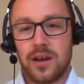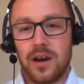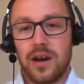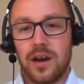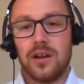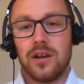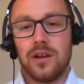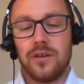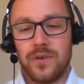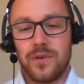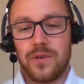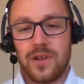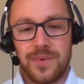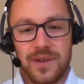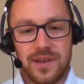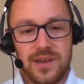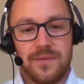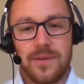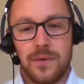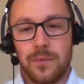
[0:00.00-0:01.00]
go and look for
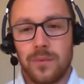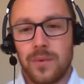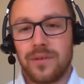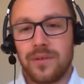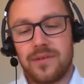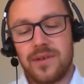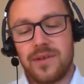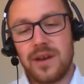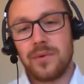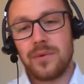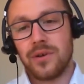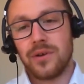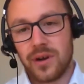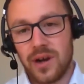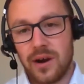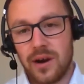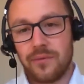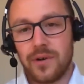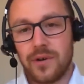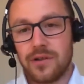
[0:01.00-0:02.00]
specific ones. See what your
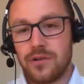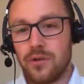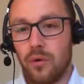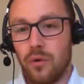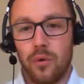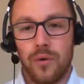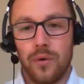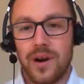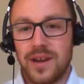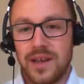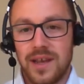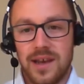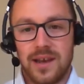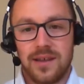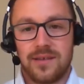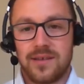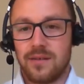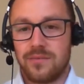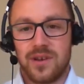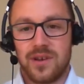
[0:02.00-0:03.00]
coverage already
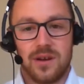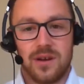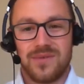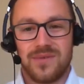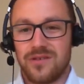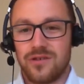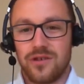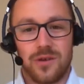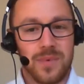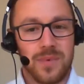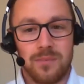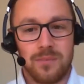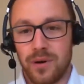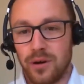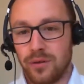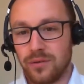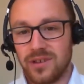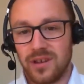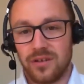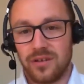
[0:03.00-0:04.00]
is. Sometimes it's just been
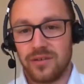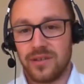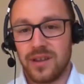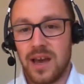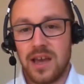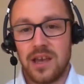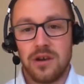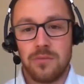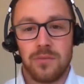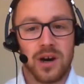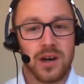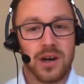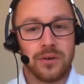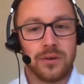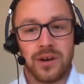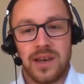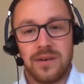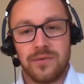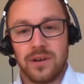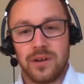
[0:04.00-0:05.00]
bolted on there. You might
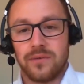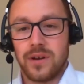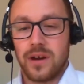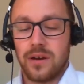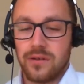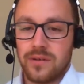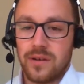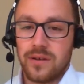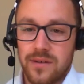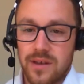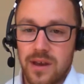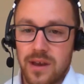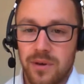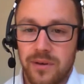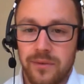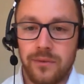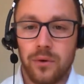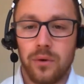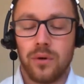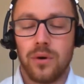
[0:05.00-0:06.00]
not even have noticed it
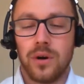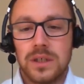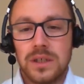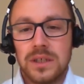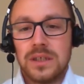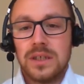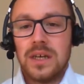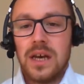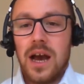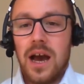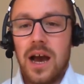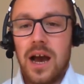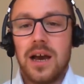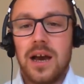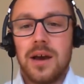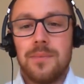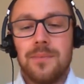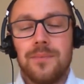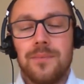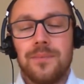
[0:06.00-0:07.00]
before.
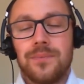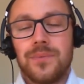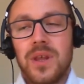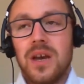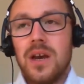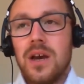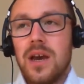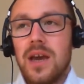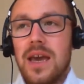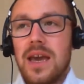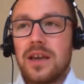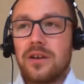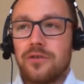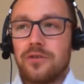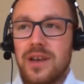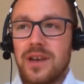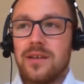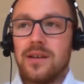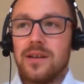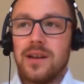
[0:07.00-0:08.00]

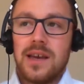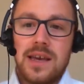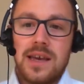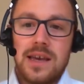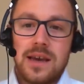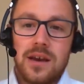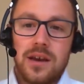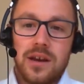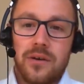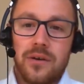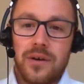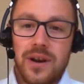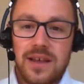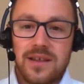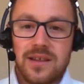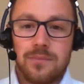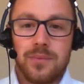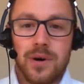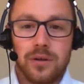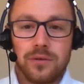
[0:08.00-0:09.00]
Increasingly, it
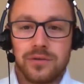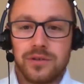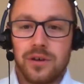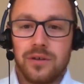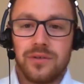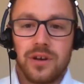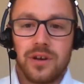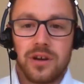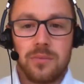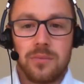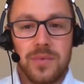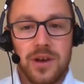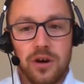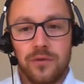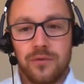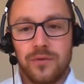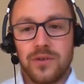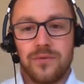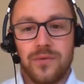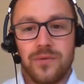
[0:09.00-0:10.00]
is a bolt-on that can be
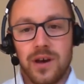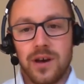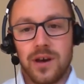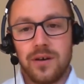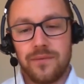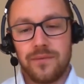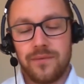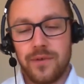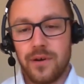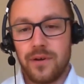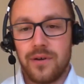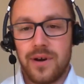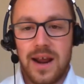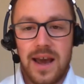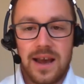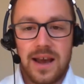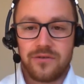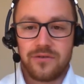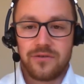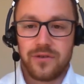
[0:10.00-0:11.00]
offered for an
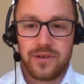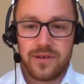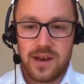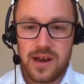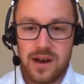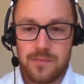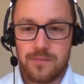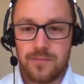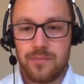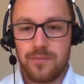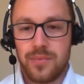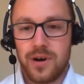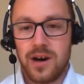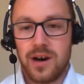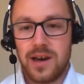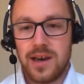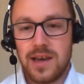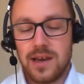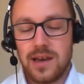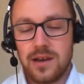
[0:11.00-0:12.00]
extra sum
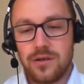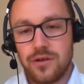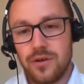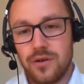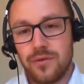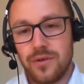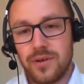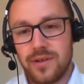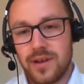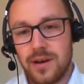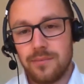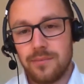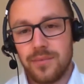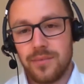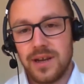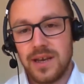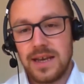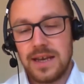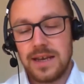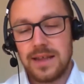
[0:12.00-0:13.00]
by insurance
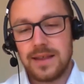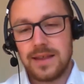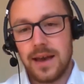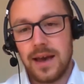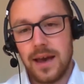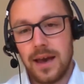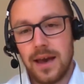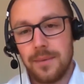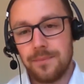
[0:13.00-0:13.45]
companies.